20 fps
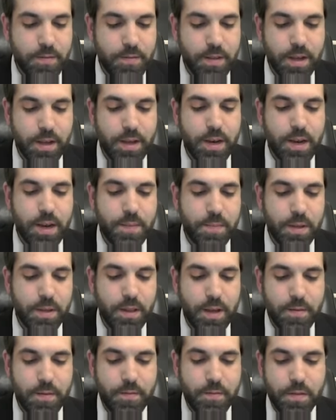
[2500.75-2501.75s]
for they could not be
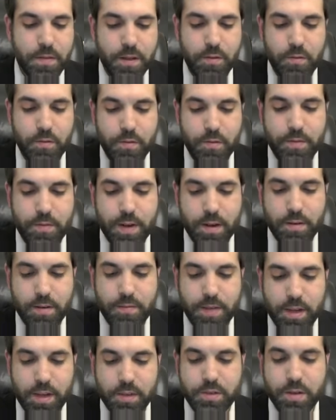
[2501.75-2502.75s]
leavened, for they were driven out
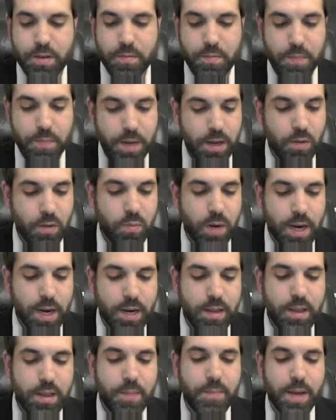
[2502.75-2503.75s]
of Egypt. Meaning, why
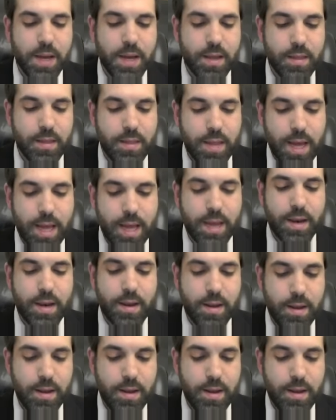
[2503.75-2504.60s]
did they bake it then?